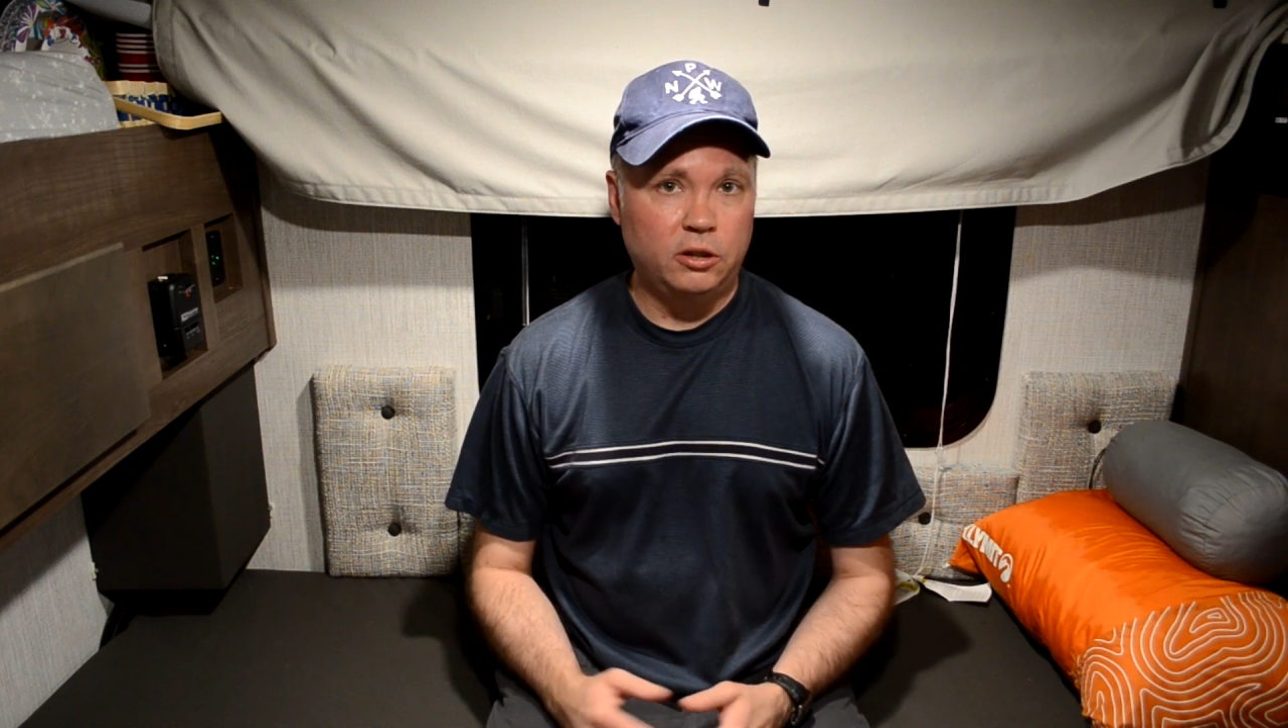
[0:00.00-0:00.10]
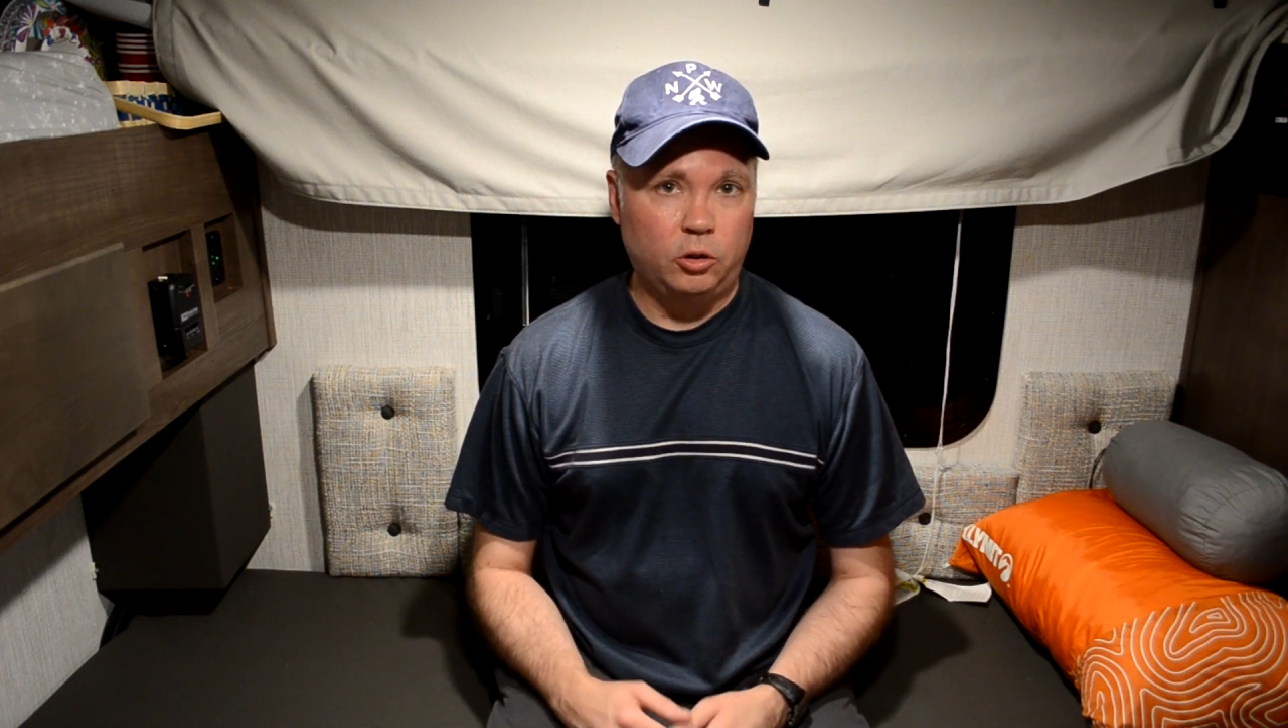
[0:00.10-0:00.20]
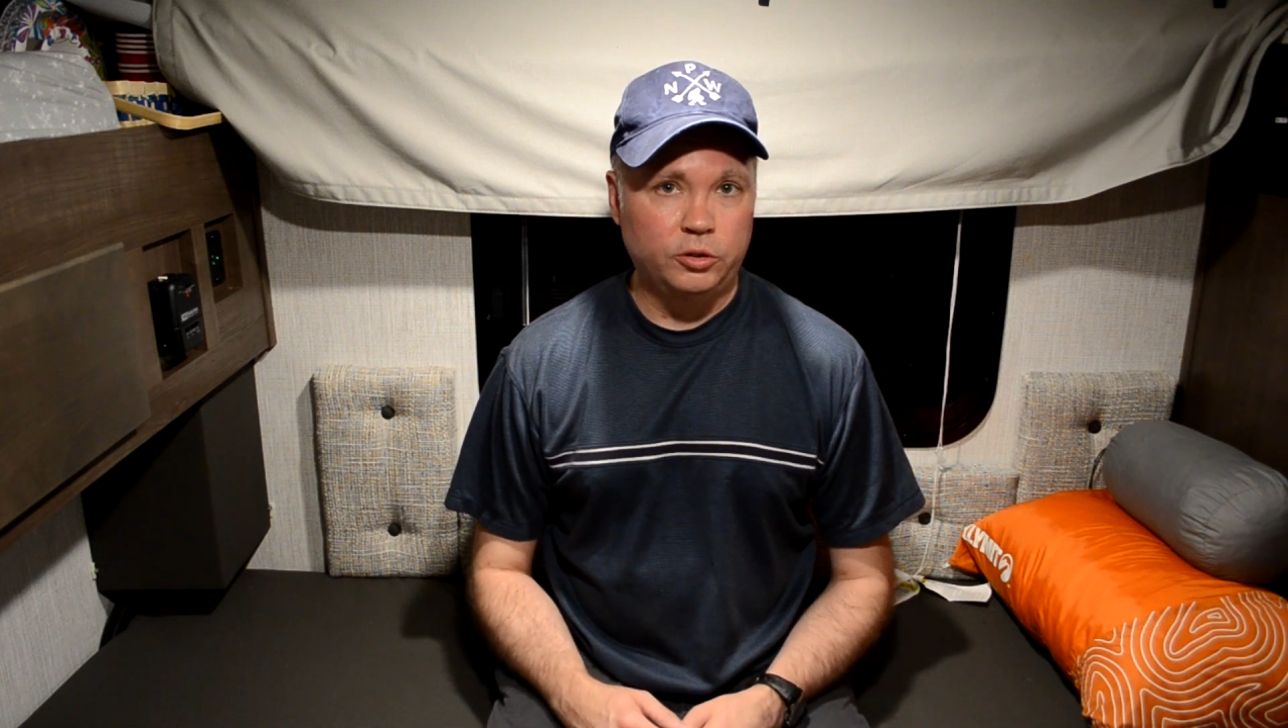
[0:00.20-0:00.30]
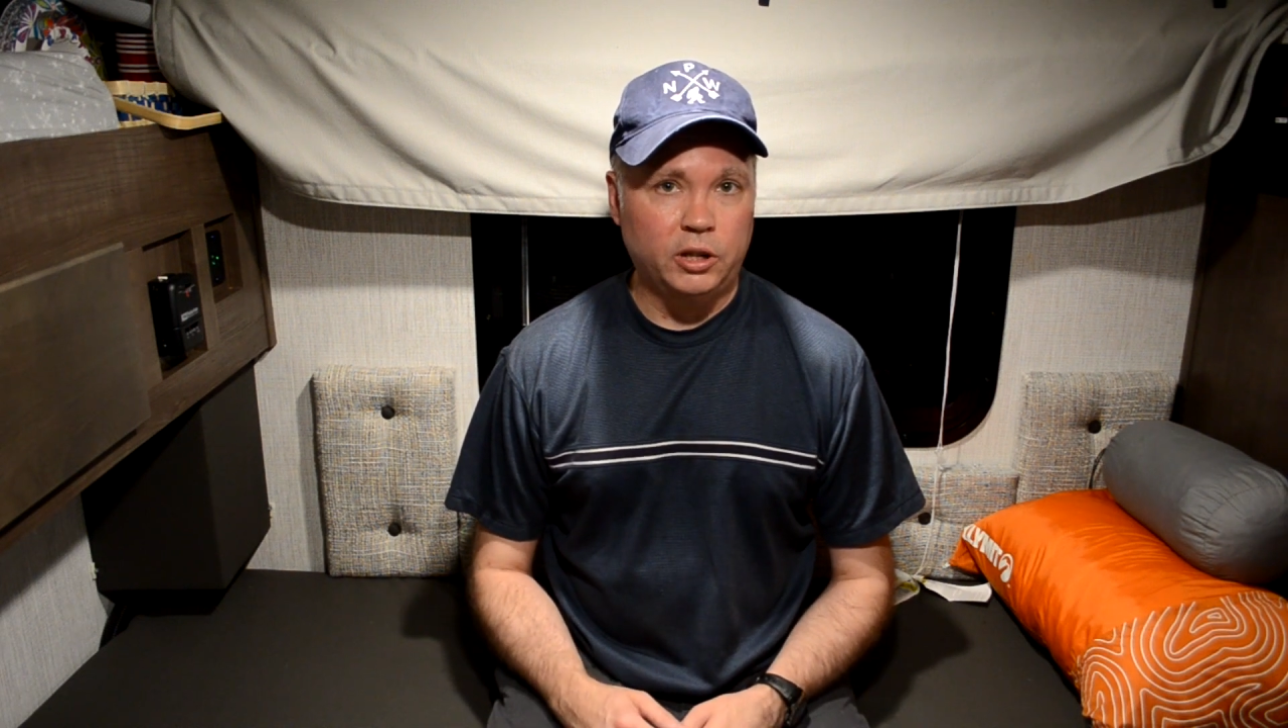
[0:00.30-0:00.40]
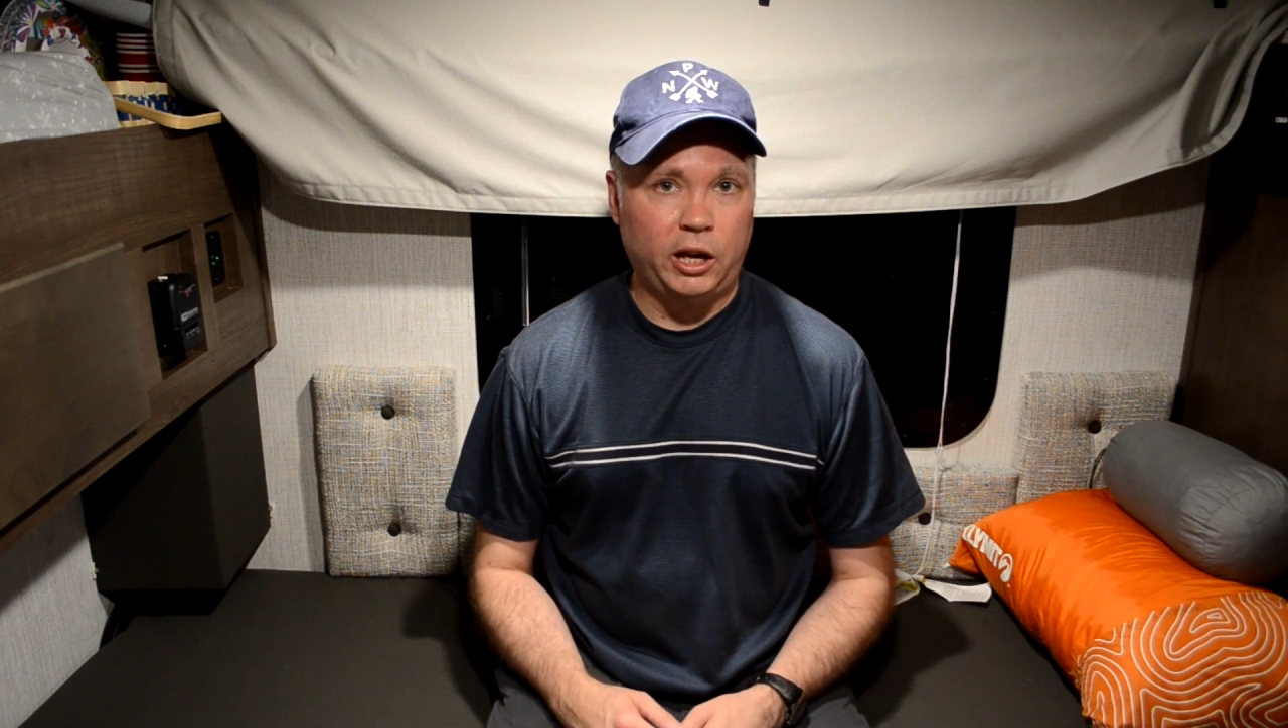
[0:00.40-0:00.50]
the
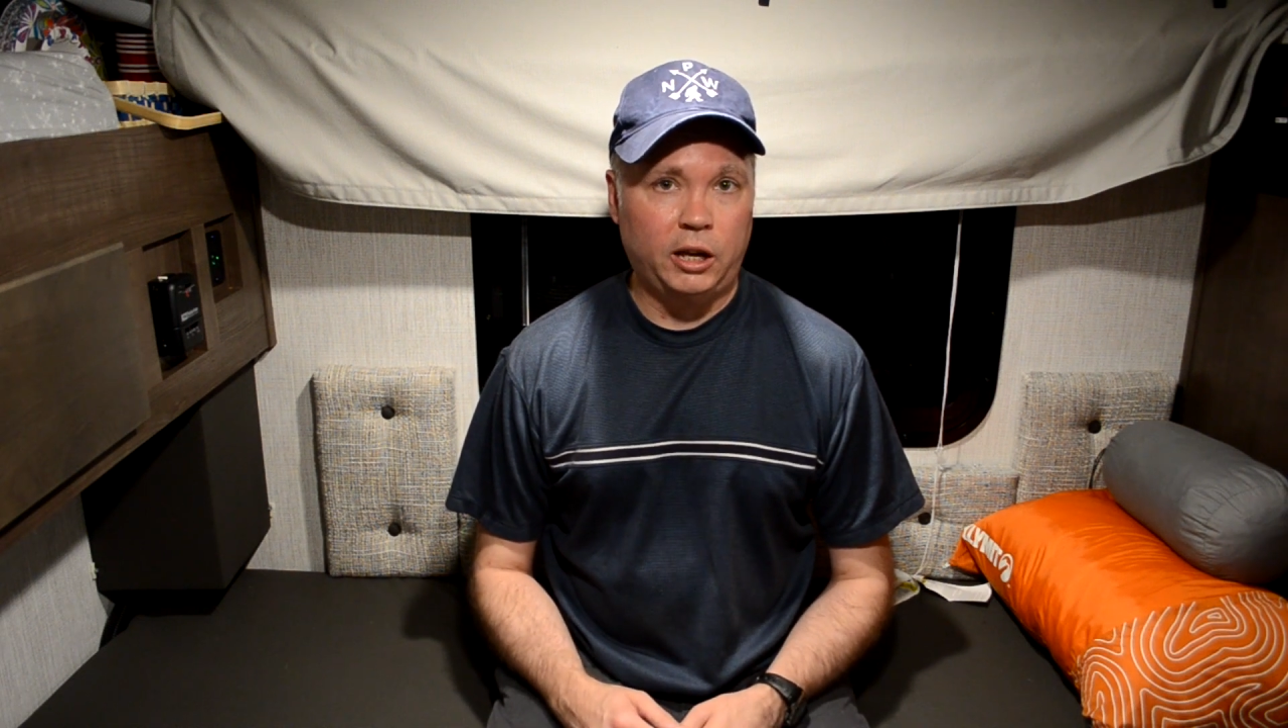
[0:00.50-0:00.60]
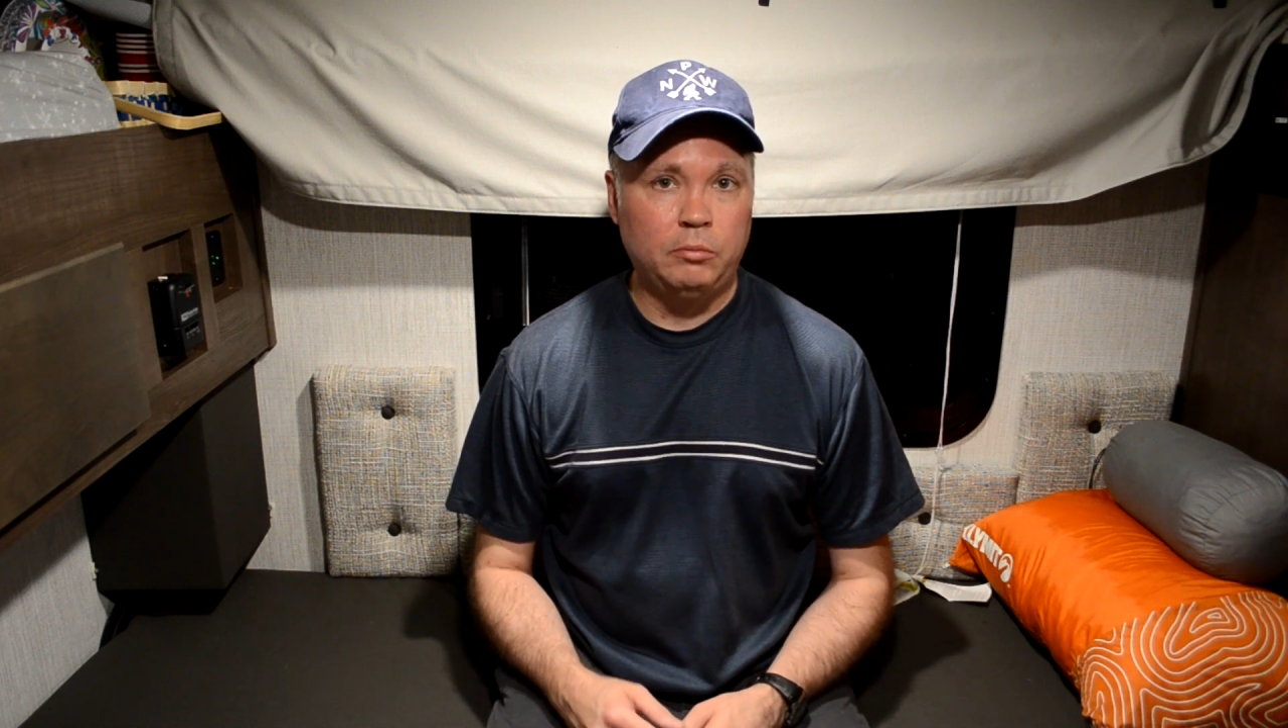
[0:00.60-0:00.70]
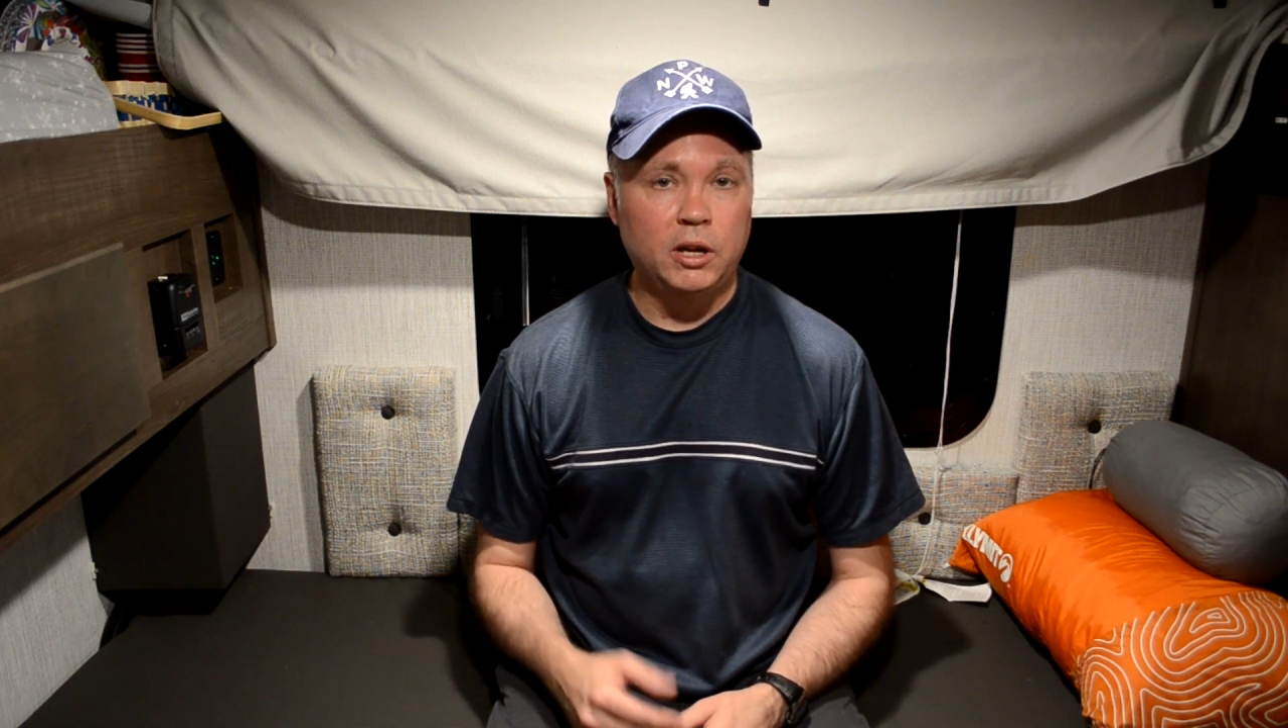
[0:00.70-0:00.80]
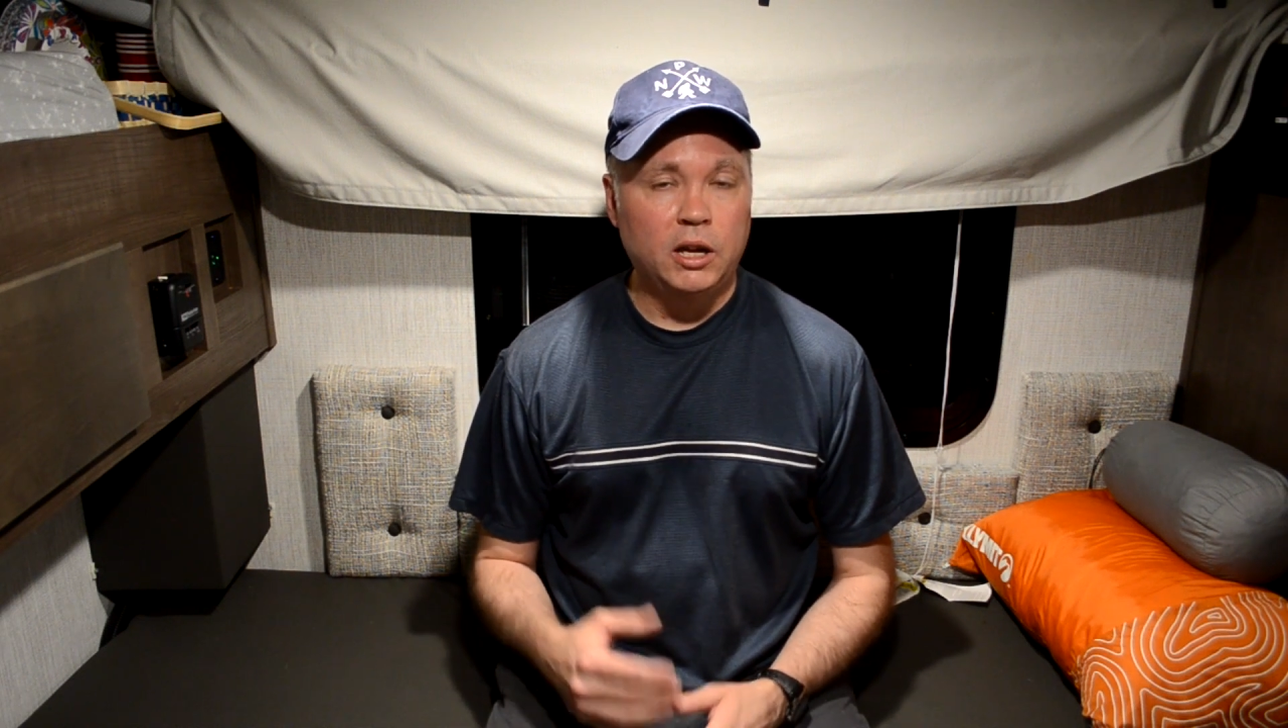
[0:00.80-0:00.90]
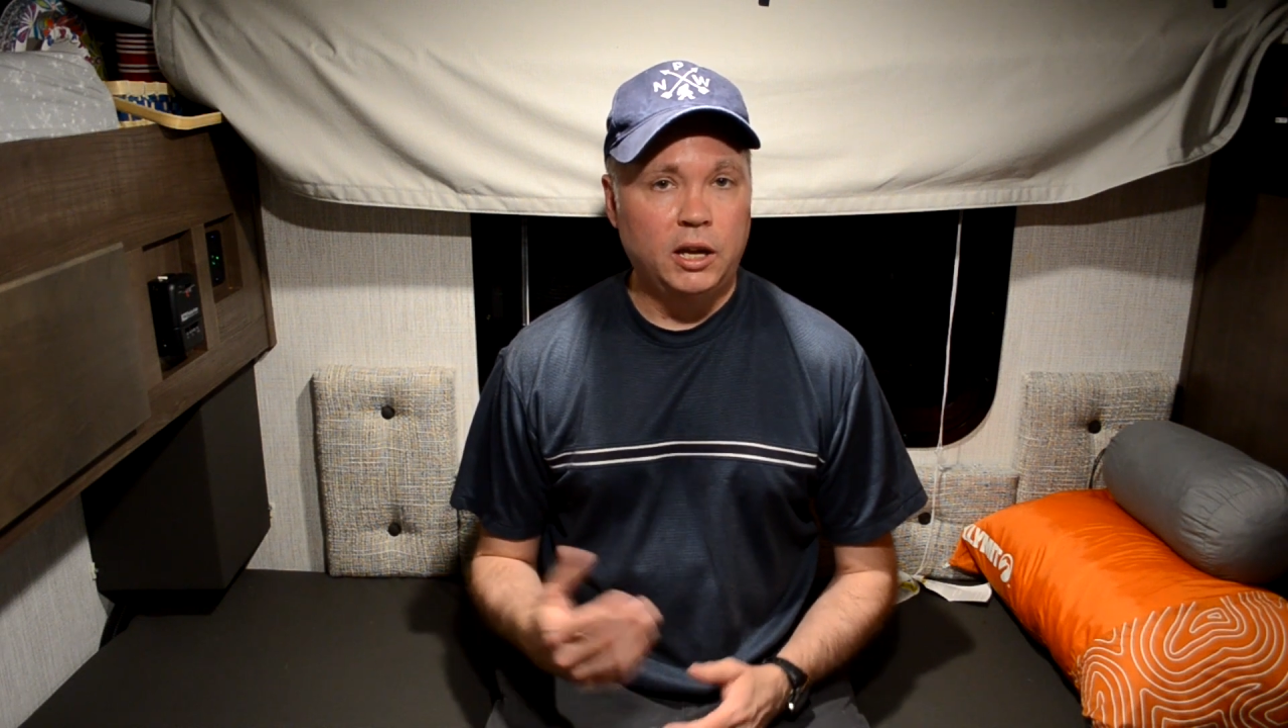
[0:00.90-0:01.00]
whole time